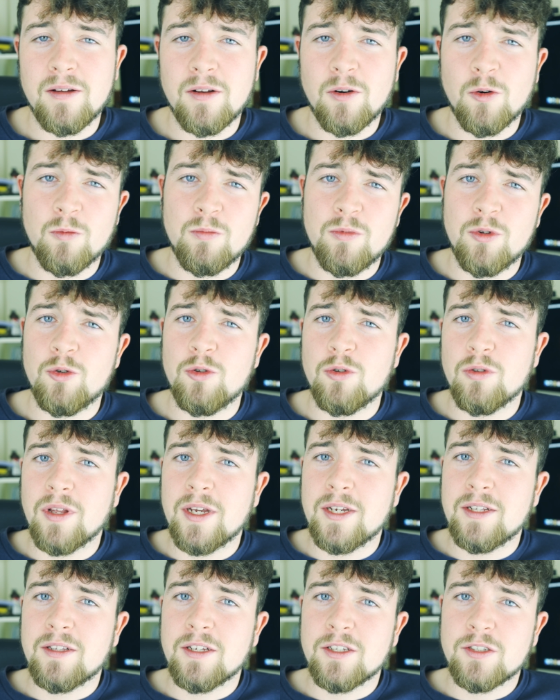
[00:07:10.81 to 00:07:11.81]
I hope you
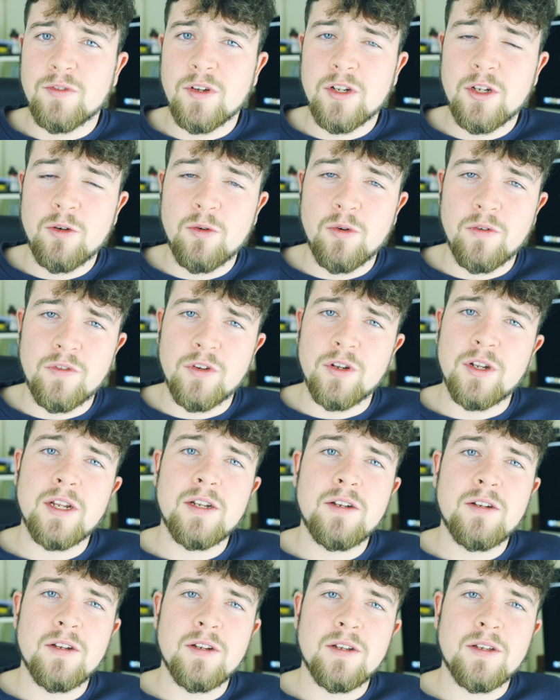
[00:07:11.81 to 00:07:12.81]
liked this video. If you
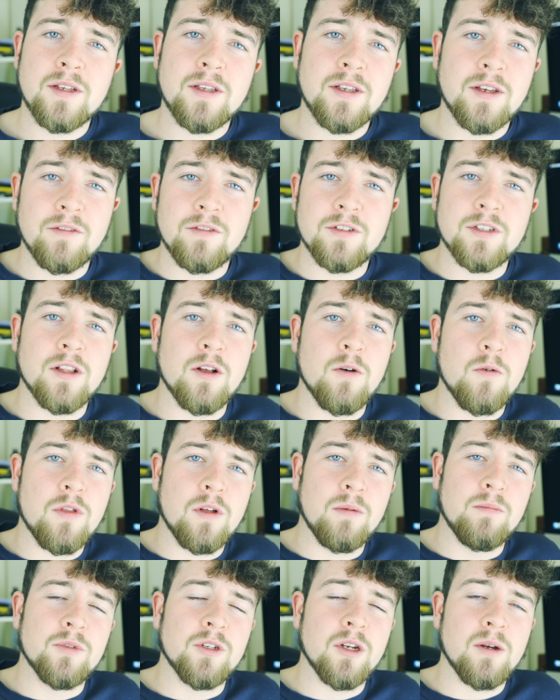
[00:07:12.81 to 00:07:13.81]
did, give us a little
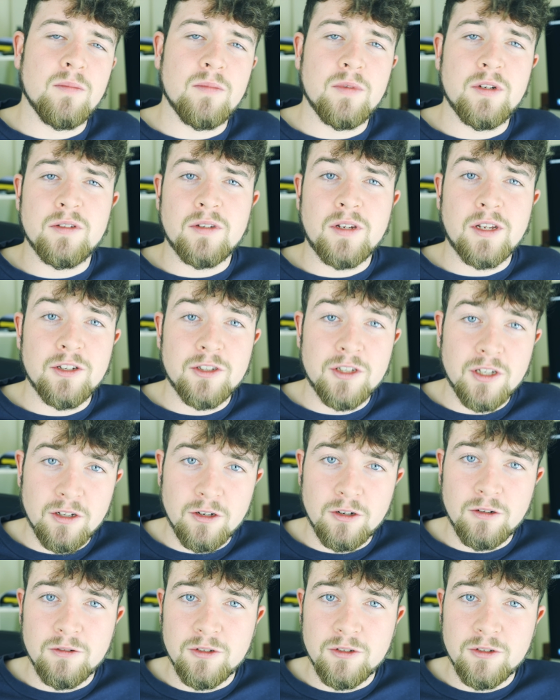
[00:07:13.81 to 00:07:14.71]
thumbs up and consider